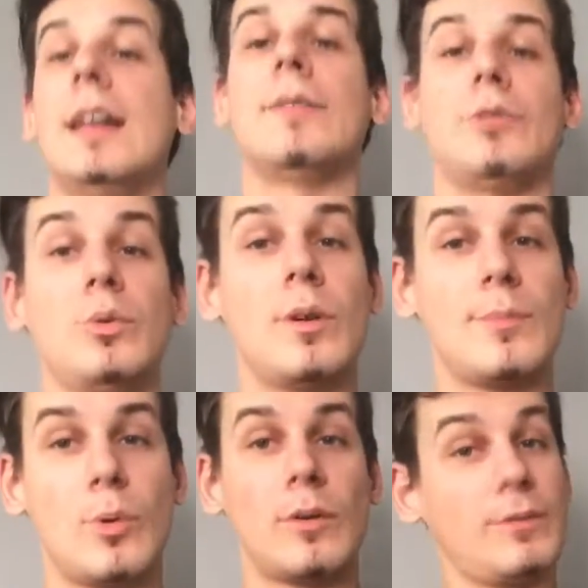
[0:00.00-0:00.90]
And if you
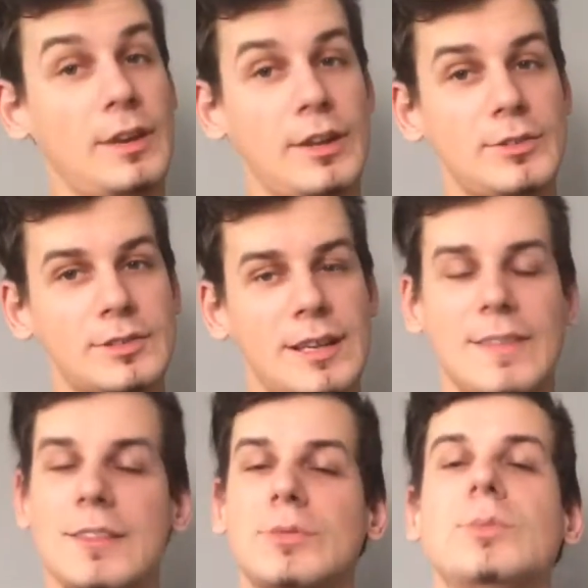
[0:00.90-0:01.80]
want more videos
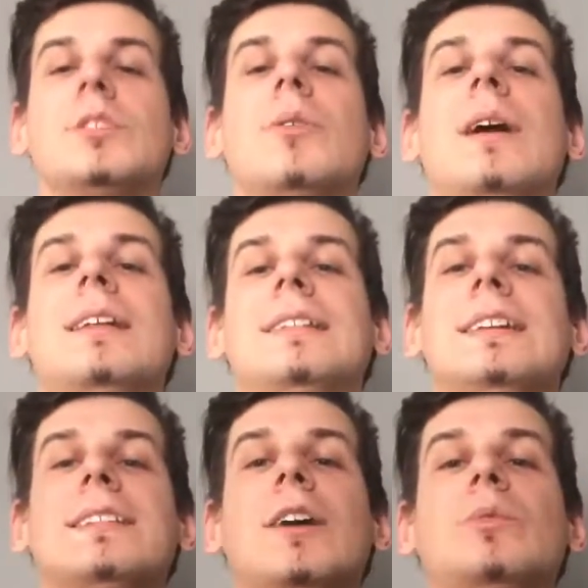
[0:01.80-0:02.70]
like this one, go ahead and
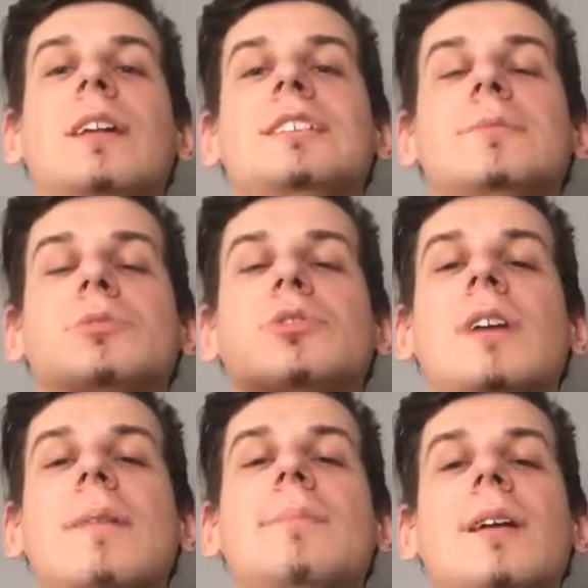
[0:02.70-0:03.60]
hit that red
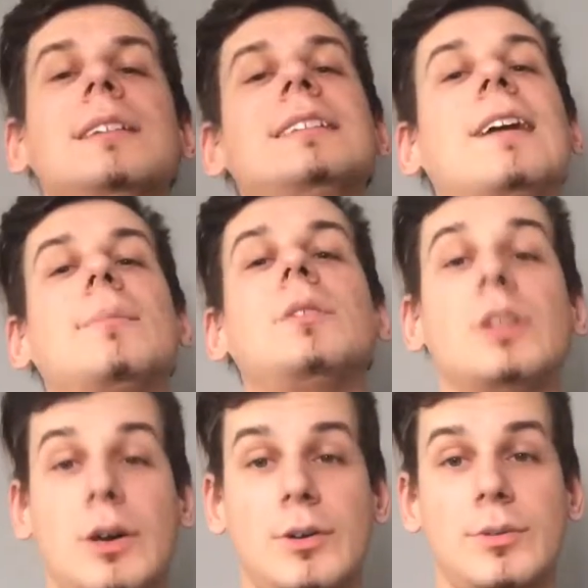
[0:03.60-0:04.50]
subscribe button down
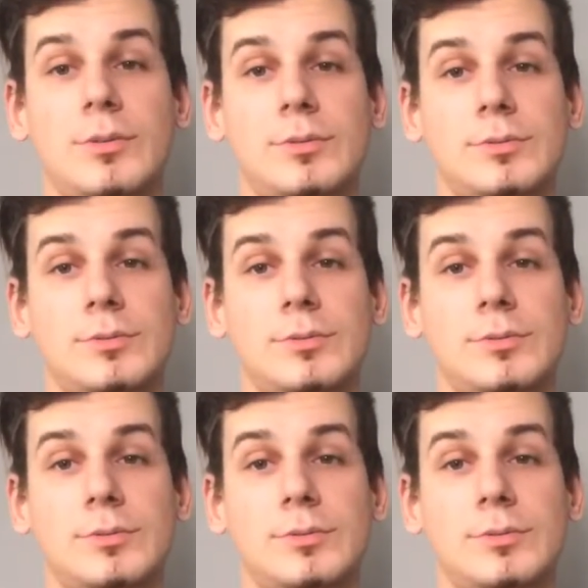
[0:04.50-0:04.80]
below.